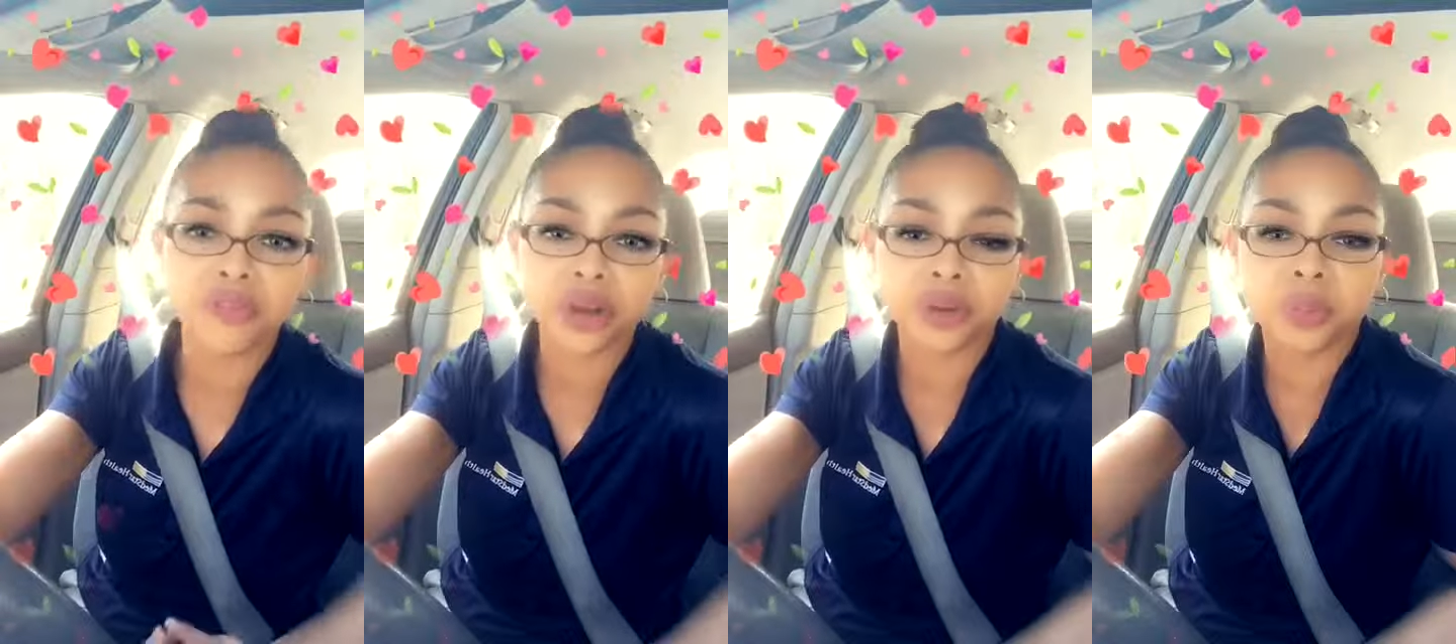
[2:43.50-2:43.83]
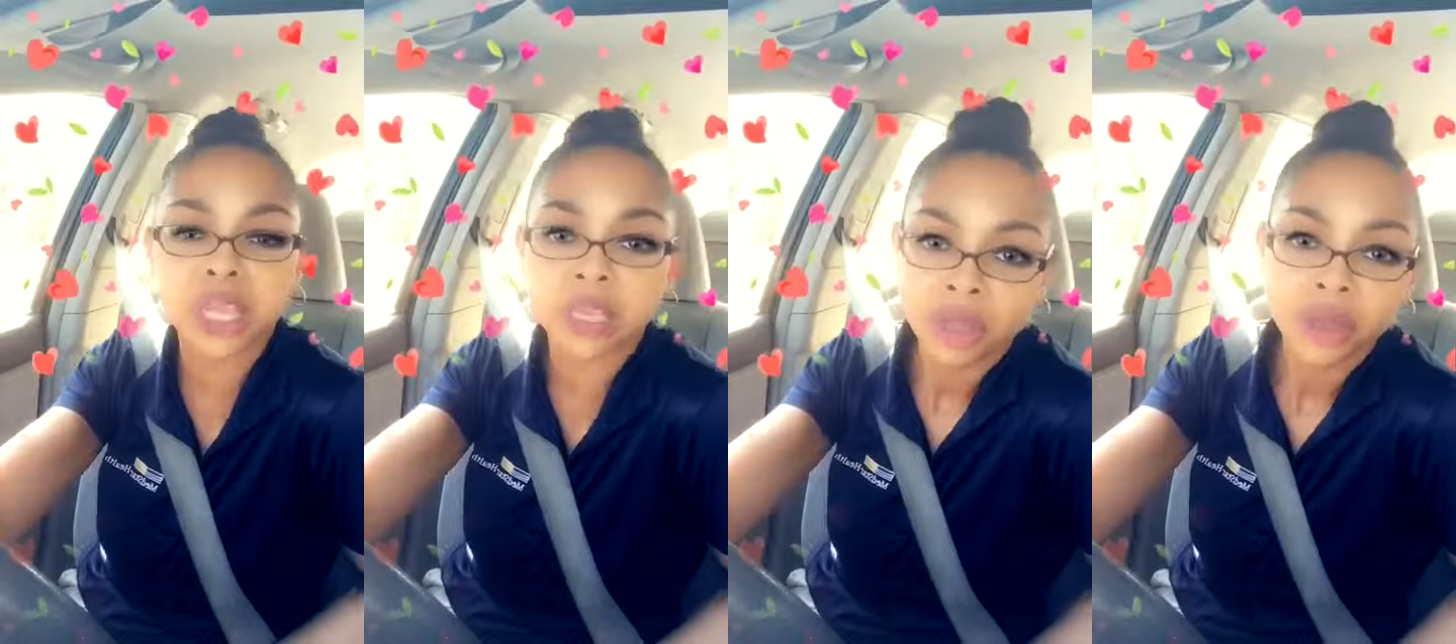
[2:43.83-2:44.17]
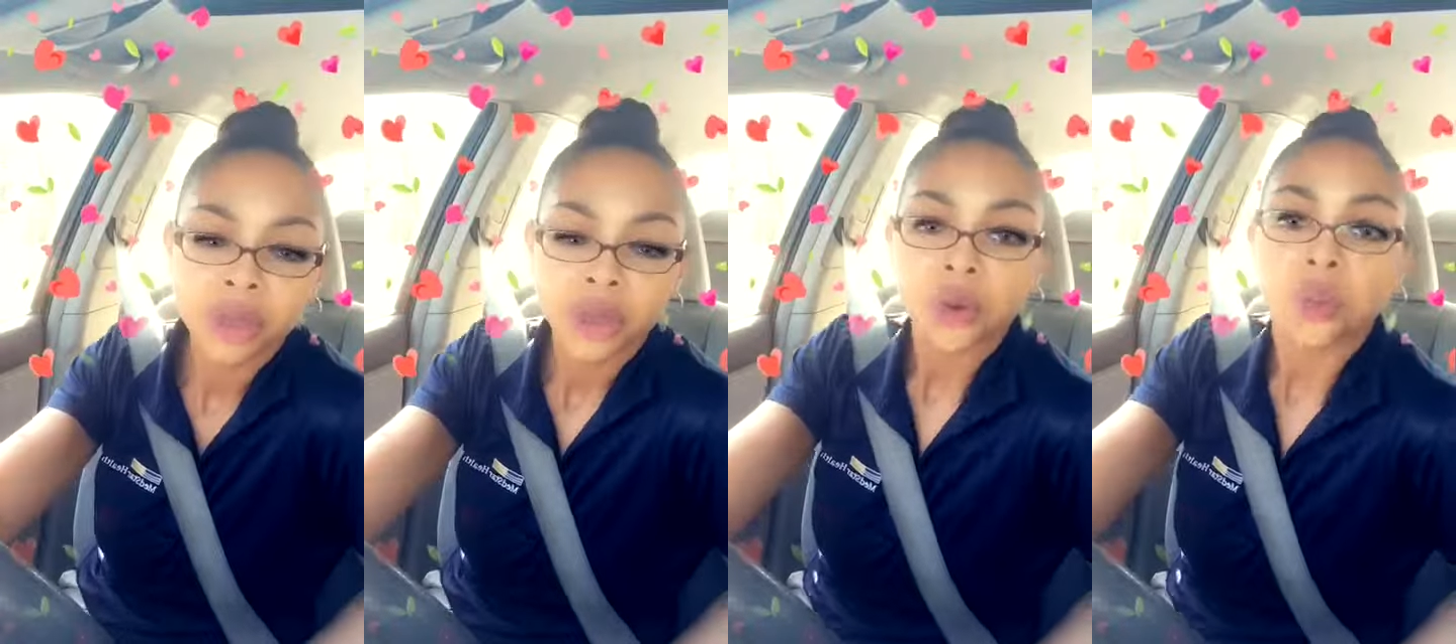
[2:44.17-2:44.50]
you. We,
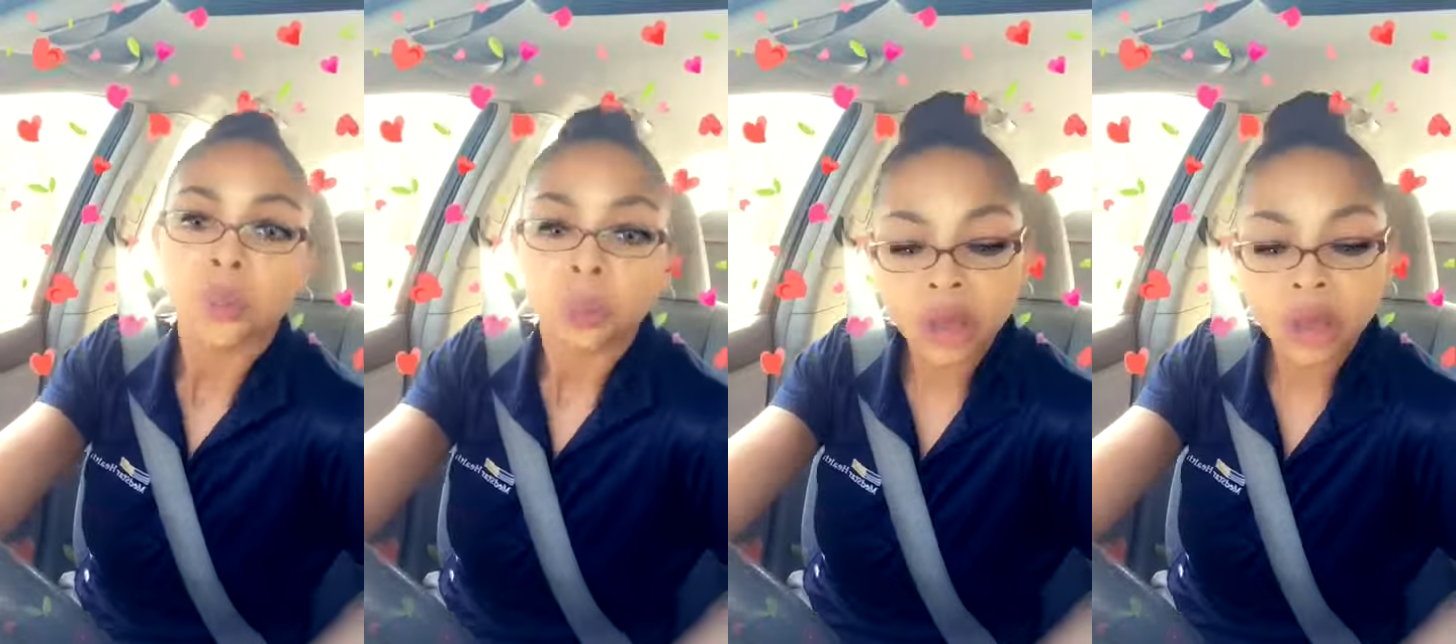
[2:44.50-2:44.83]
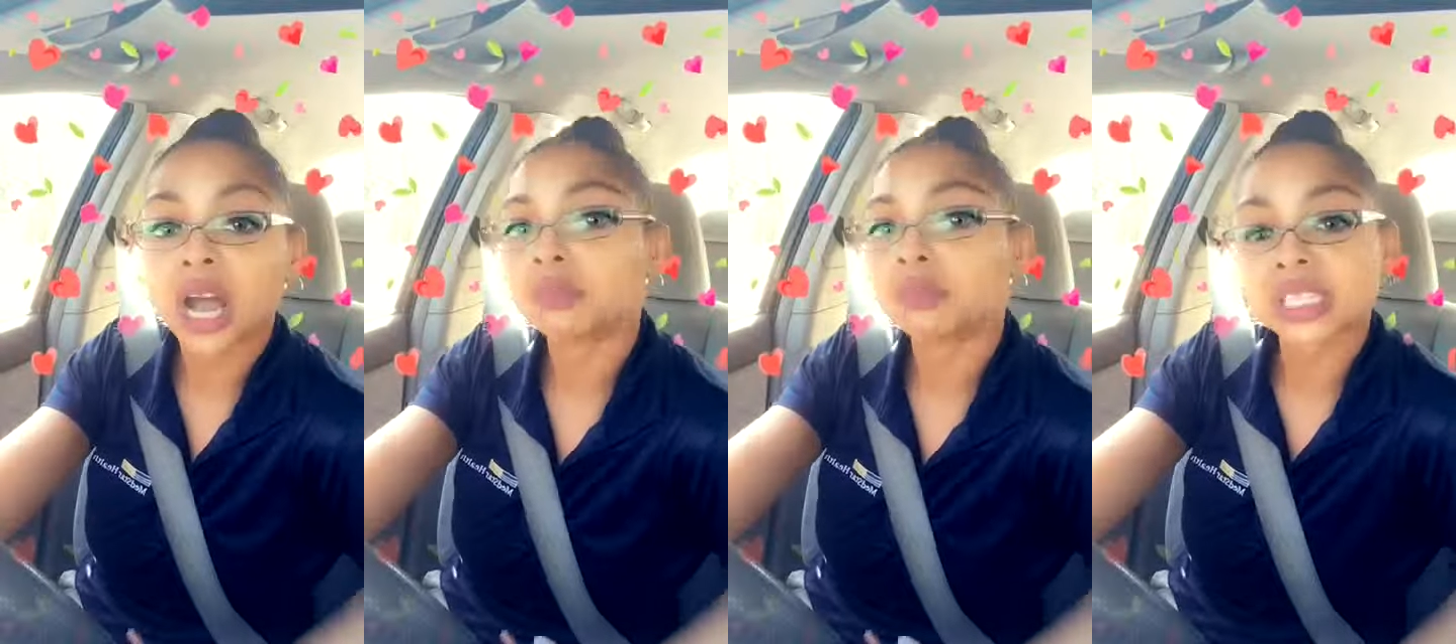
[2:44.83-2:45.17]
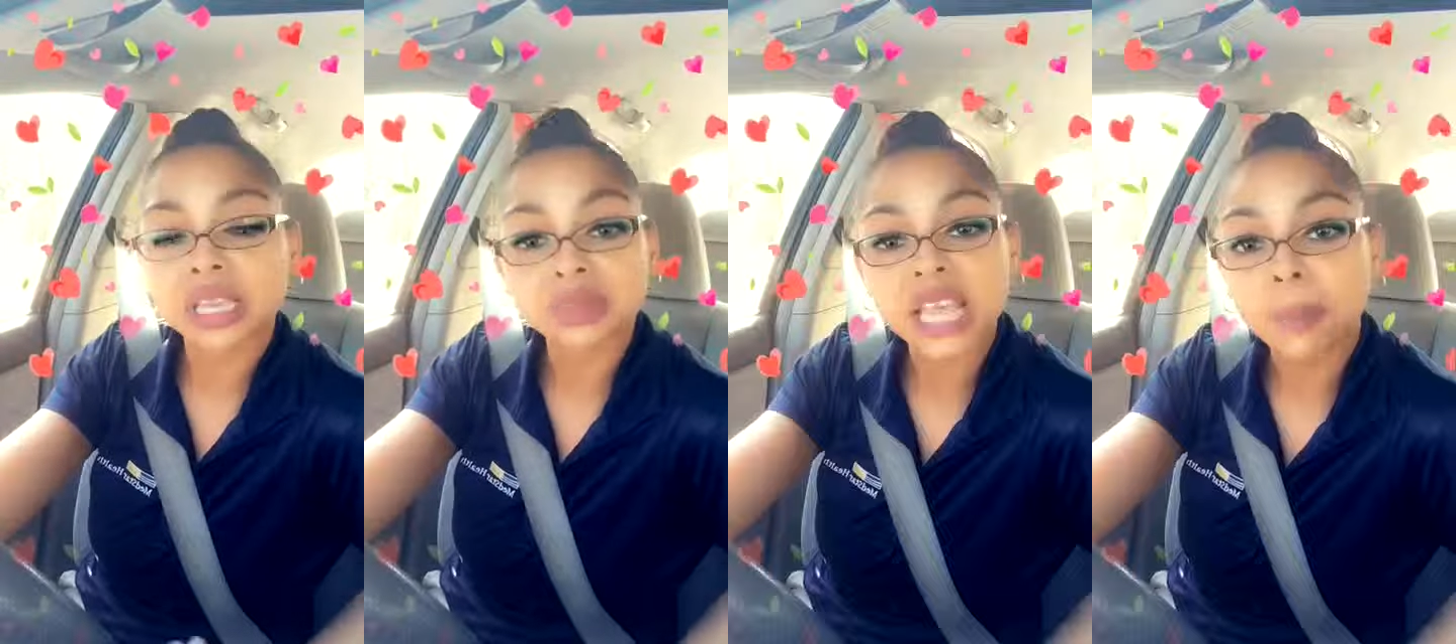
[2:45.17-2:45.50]
we'll come to
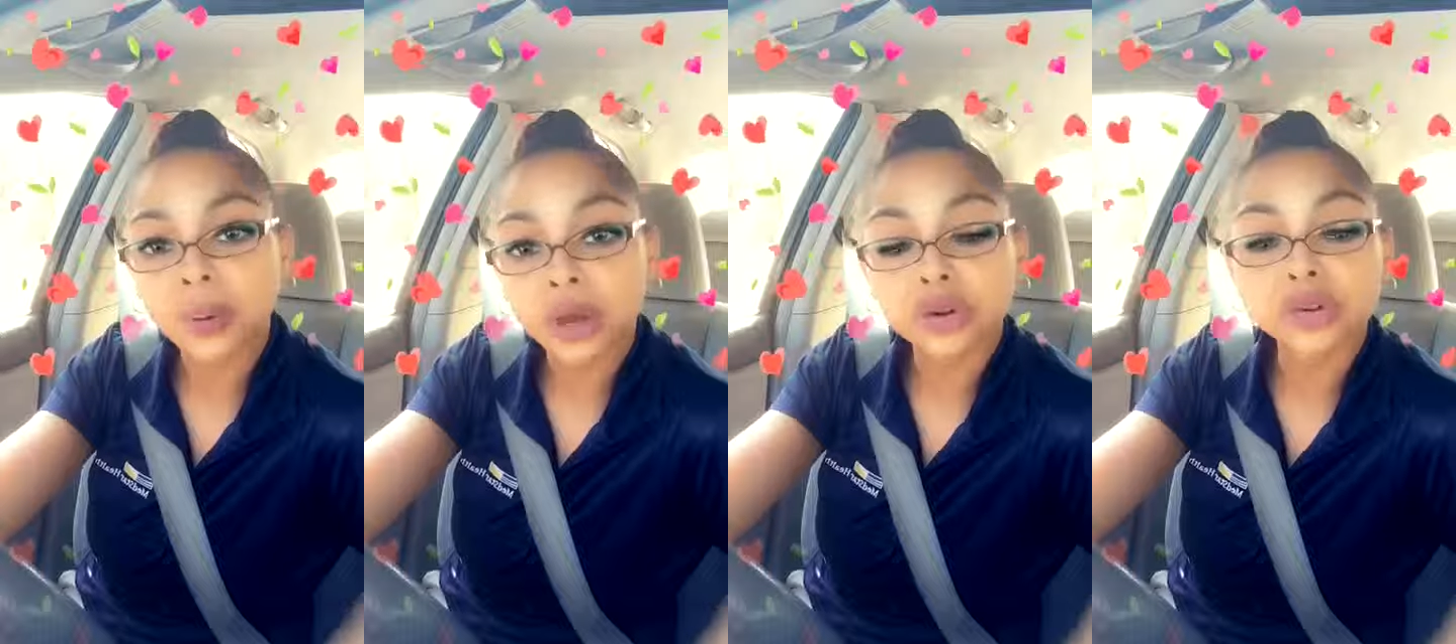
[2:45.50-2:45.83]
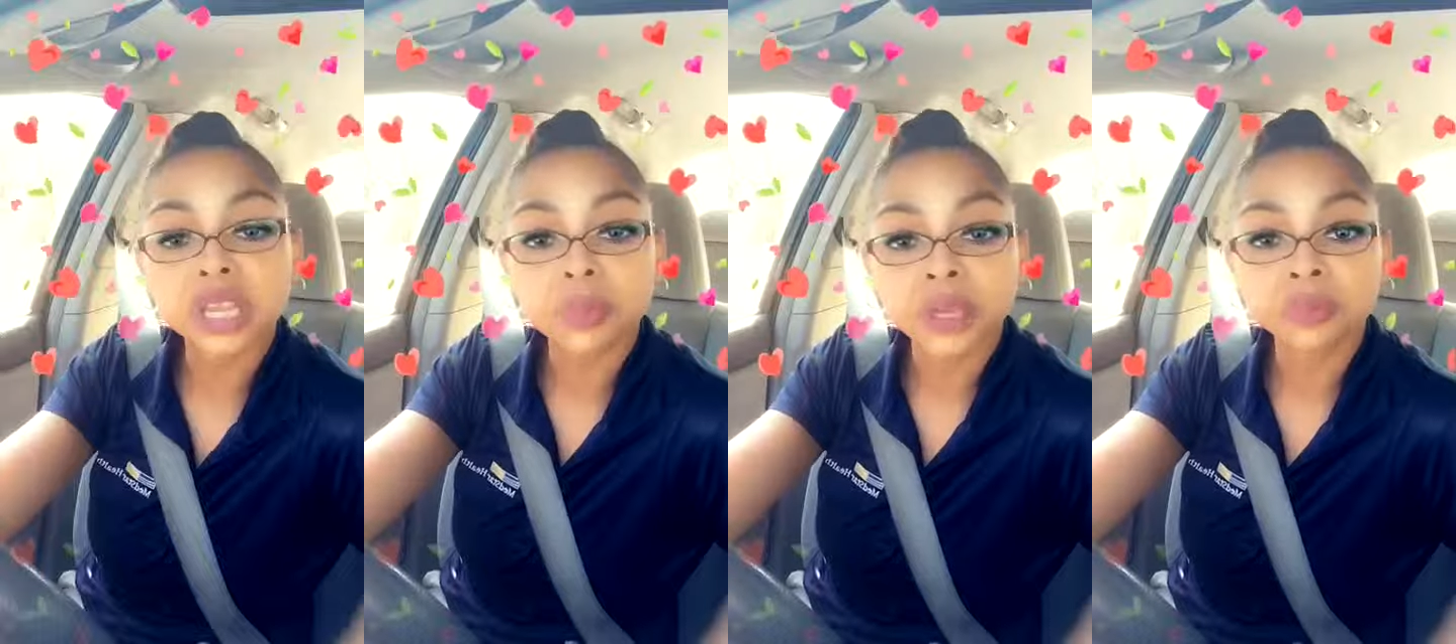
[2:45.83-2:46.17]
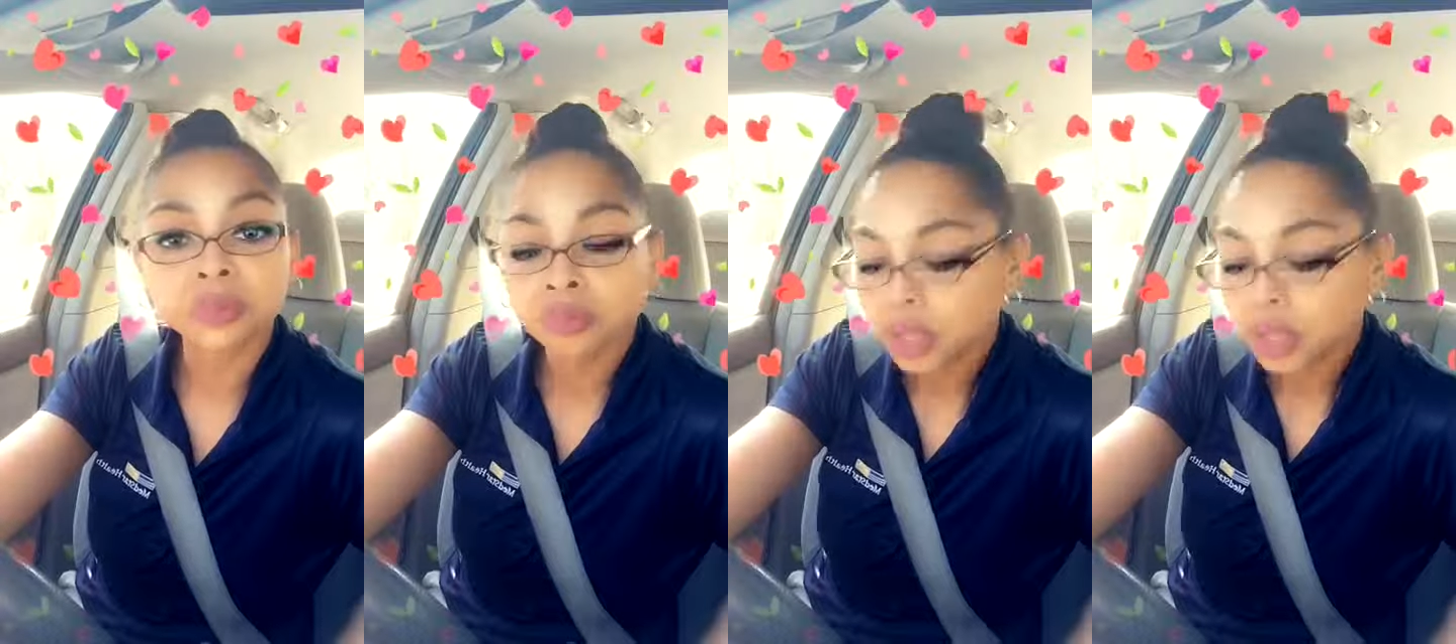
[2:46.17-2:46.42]
some type of agreement.